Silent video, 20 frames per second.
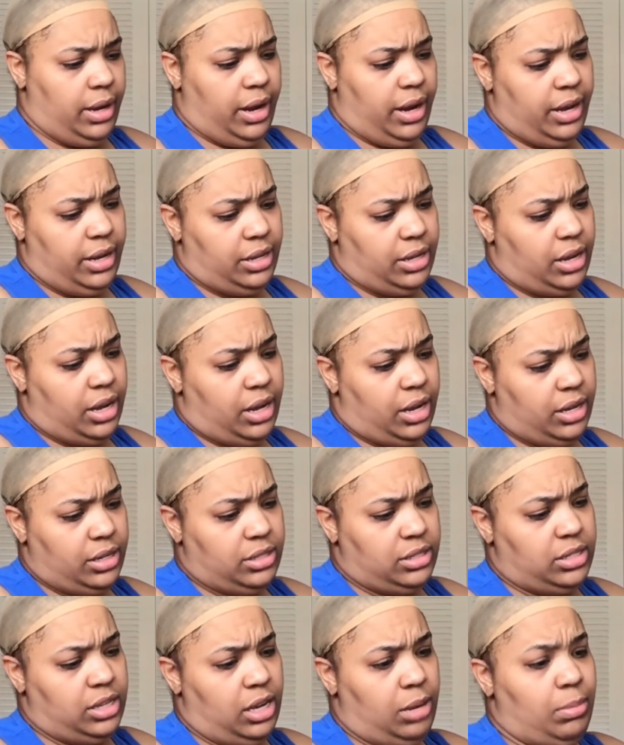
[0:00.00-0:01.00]
It
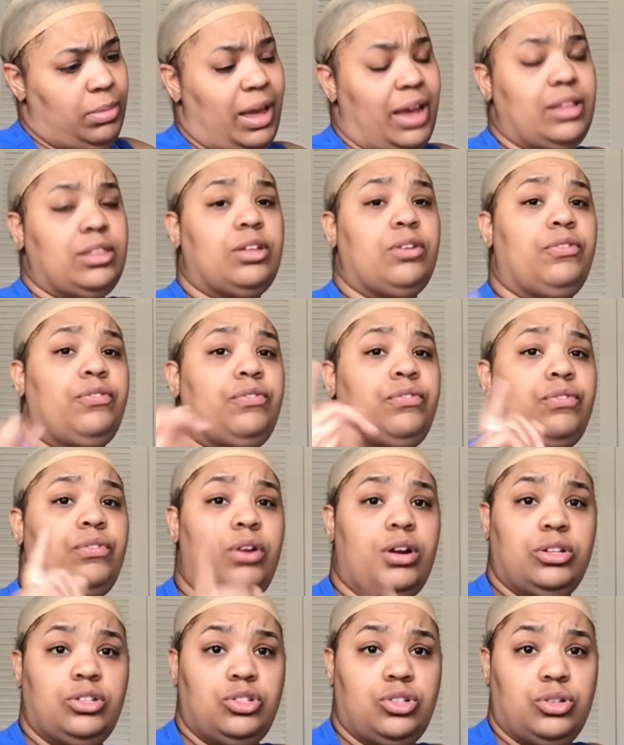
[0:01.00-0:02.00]
does seem like the
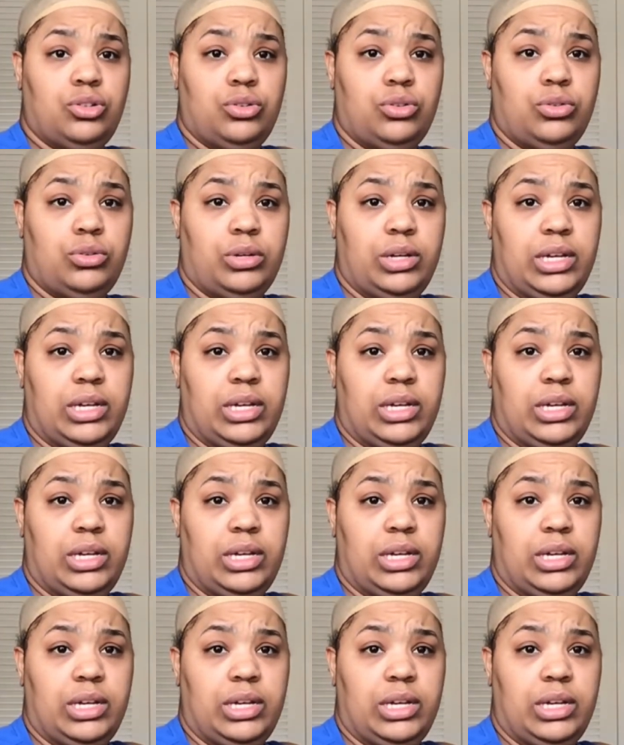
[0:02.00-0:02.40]
frontal